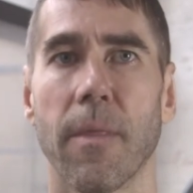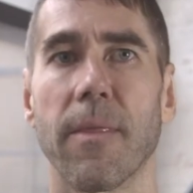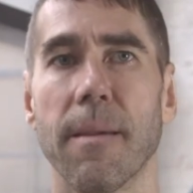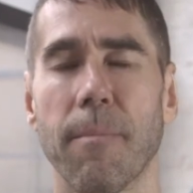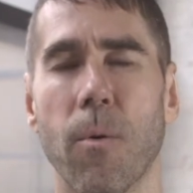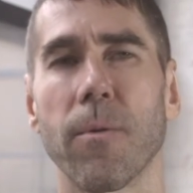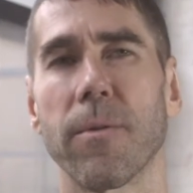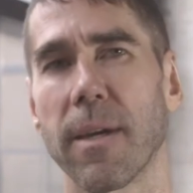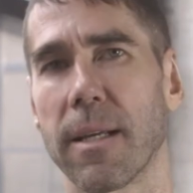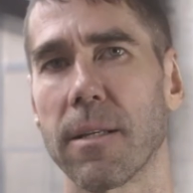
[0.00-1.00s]
The
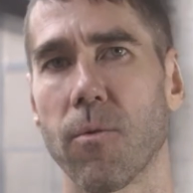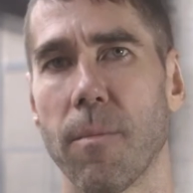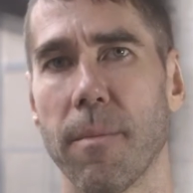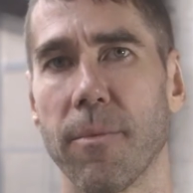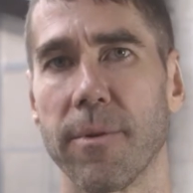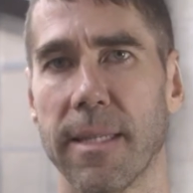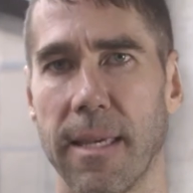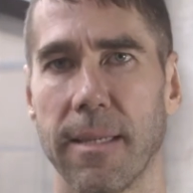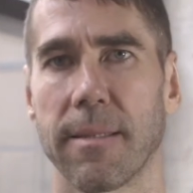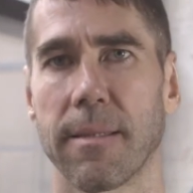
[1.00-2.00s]
important thing to remember is
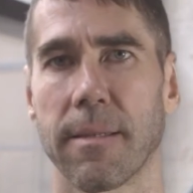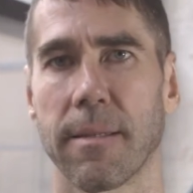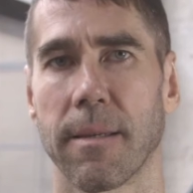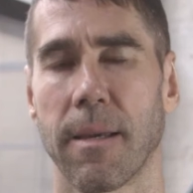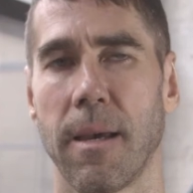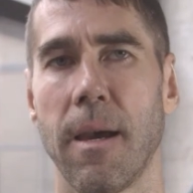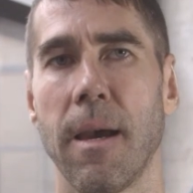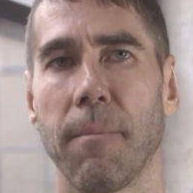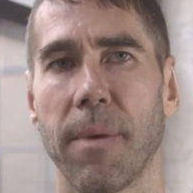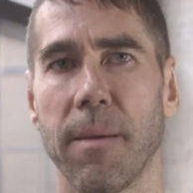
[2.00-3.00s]
this:
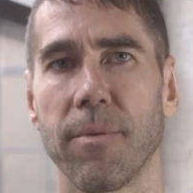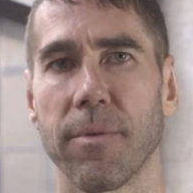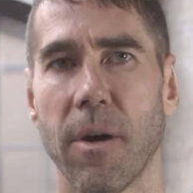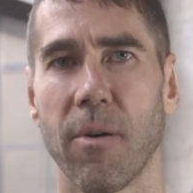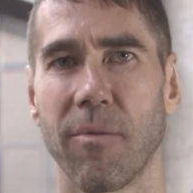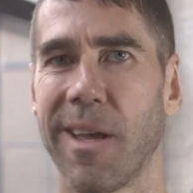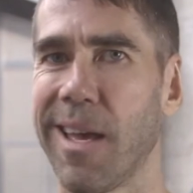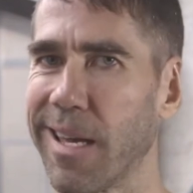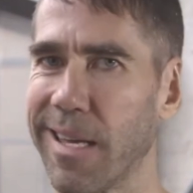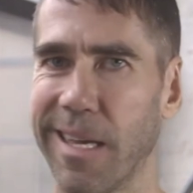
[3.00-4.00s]
people don't
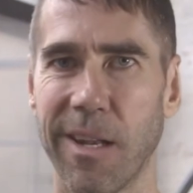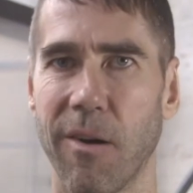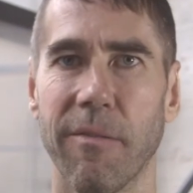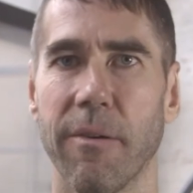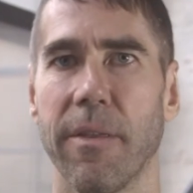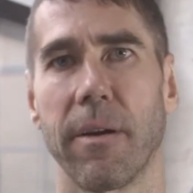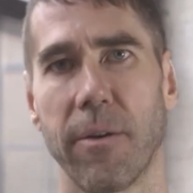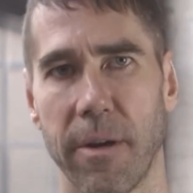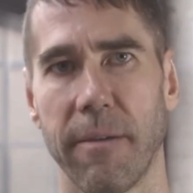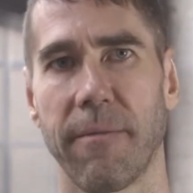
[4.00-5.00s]
get over their
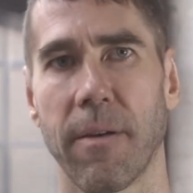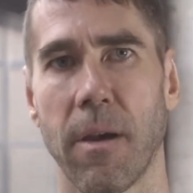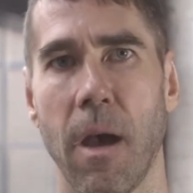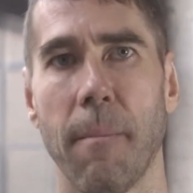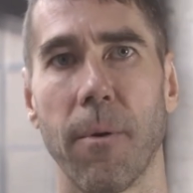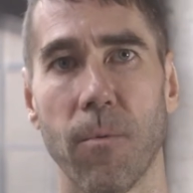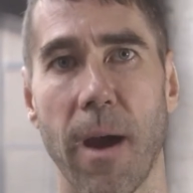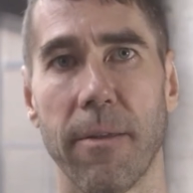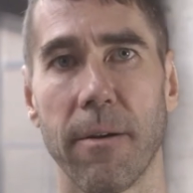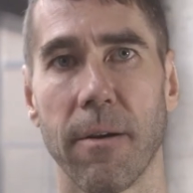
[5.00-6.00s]
grief, but
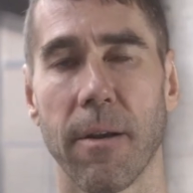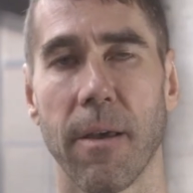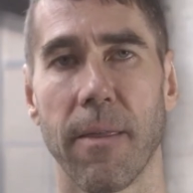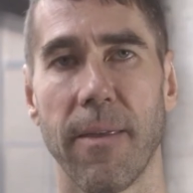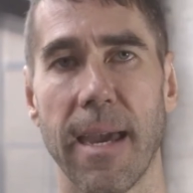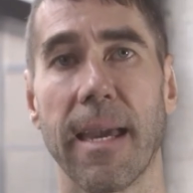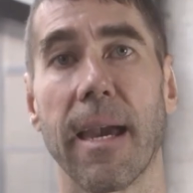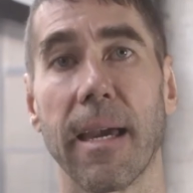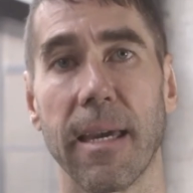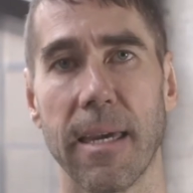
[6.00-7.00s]
rather they
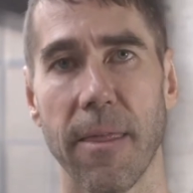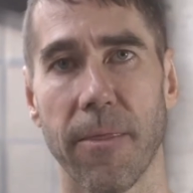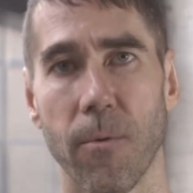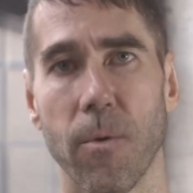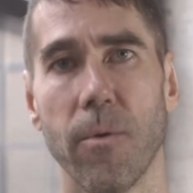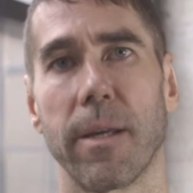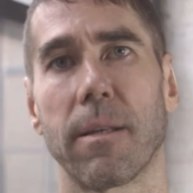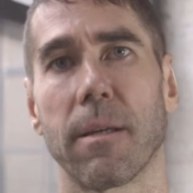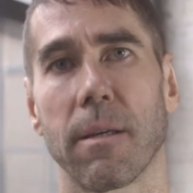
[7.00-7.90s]
get through it.